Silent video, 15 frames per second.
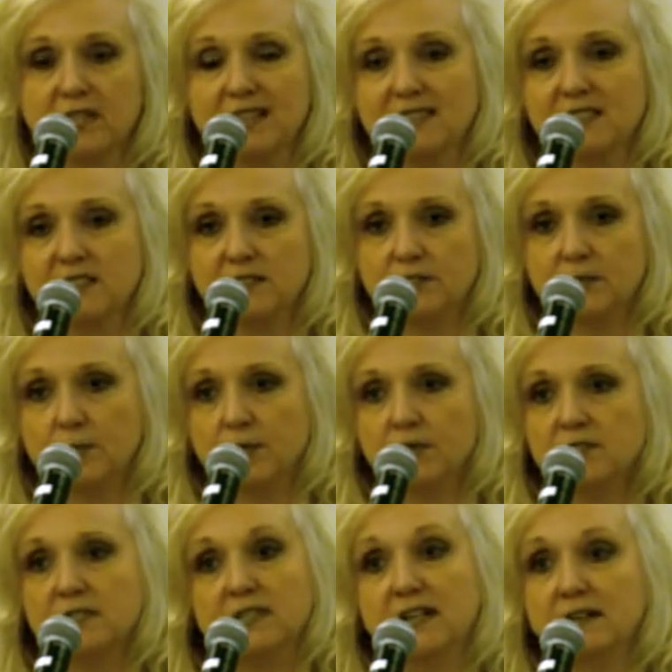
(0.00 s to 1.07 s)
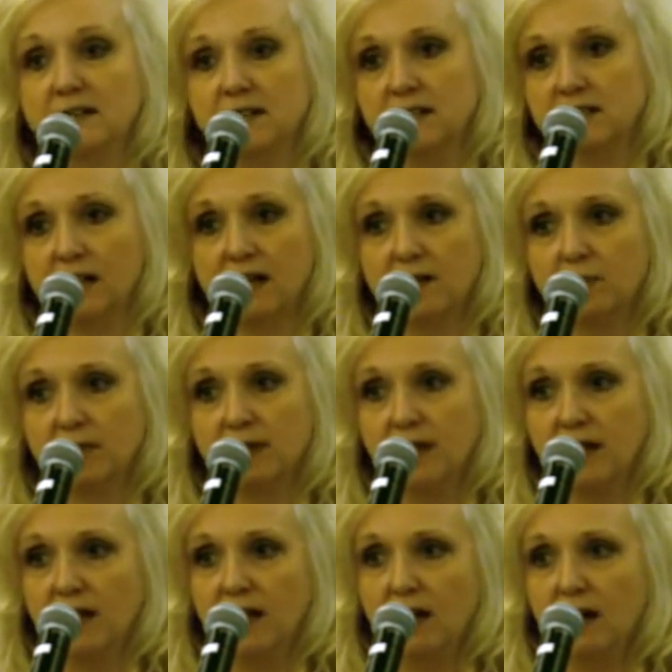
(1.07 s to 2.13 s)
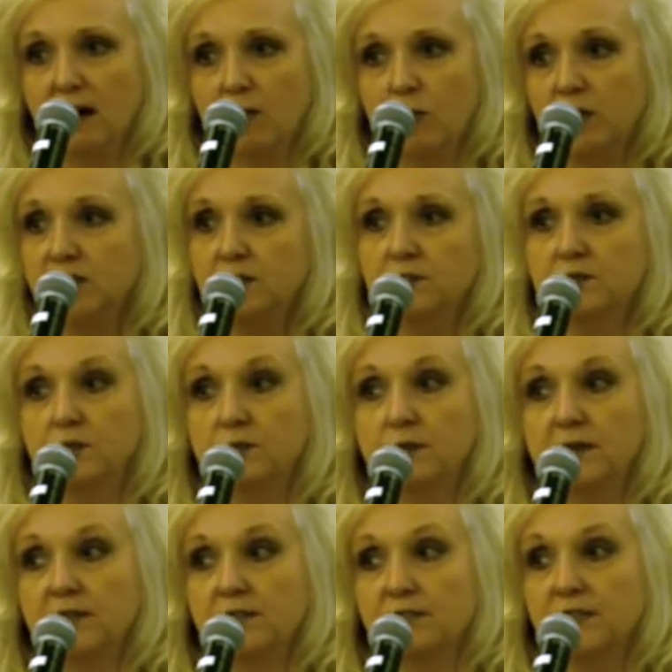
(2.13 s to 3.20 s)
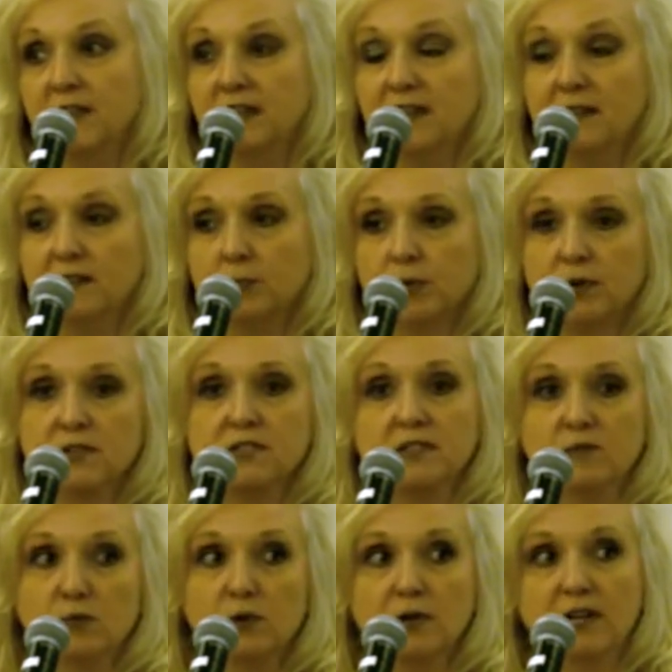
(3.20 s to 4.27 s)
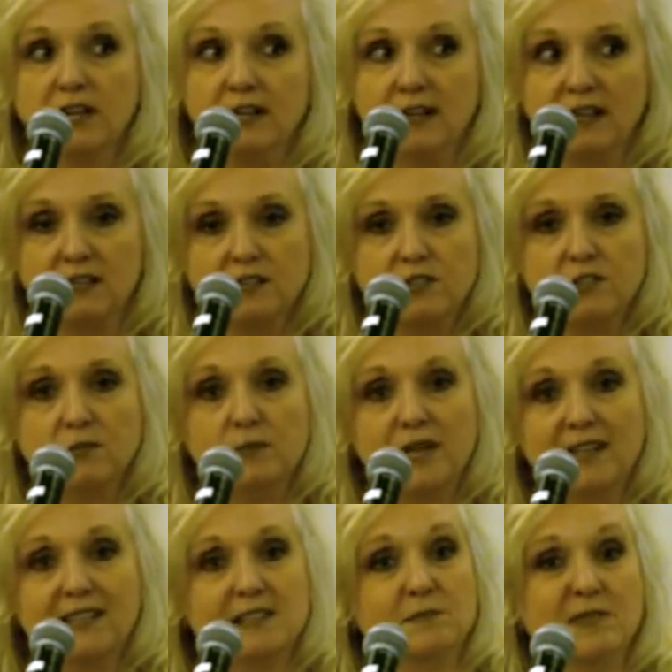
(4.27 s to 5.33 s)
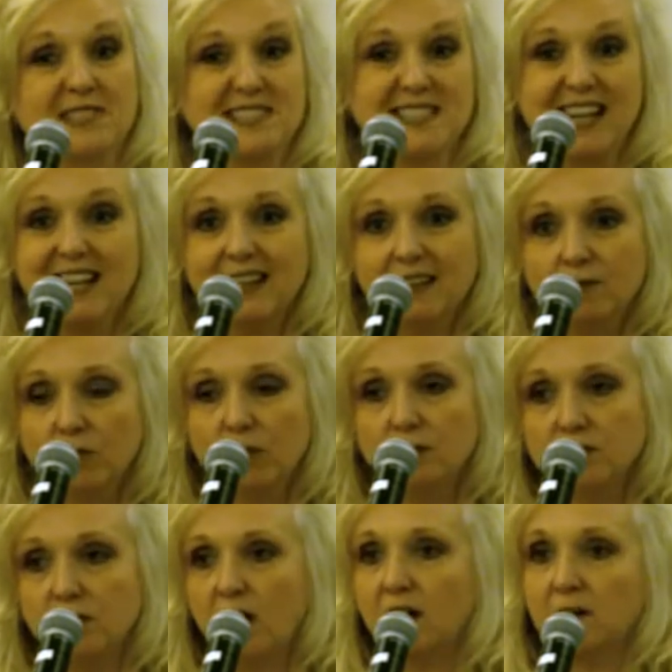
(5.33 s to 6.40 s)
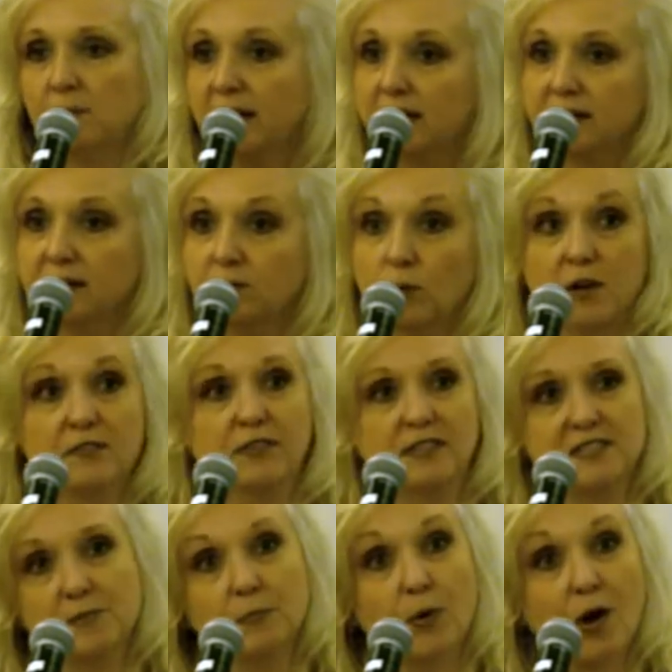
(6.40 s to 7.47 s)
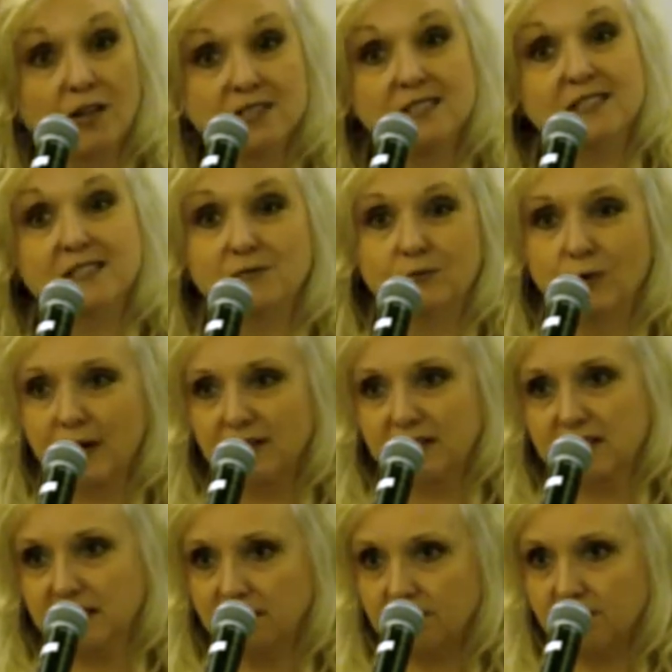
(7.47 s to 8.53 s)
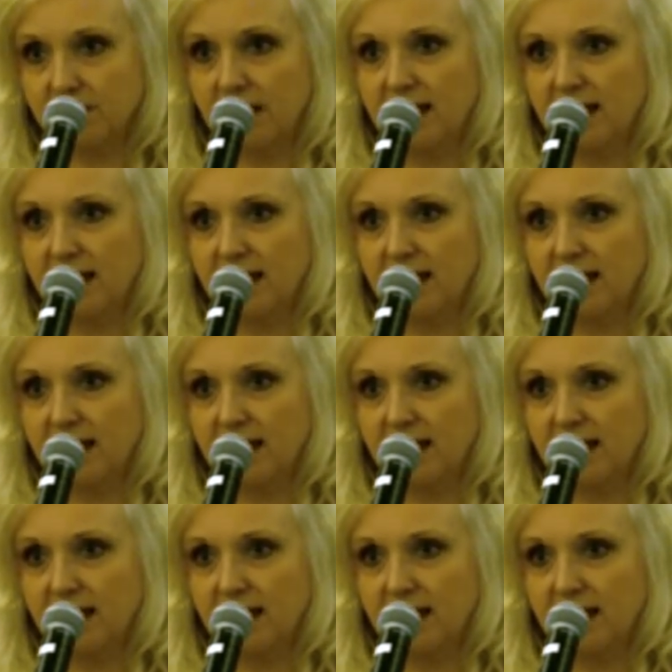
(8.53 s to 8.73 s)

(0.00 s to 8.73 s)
has a different personality type. What do you do if the person working next to you makes a mistake and won't talk about it? What if it's the boss's relative?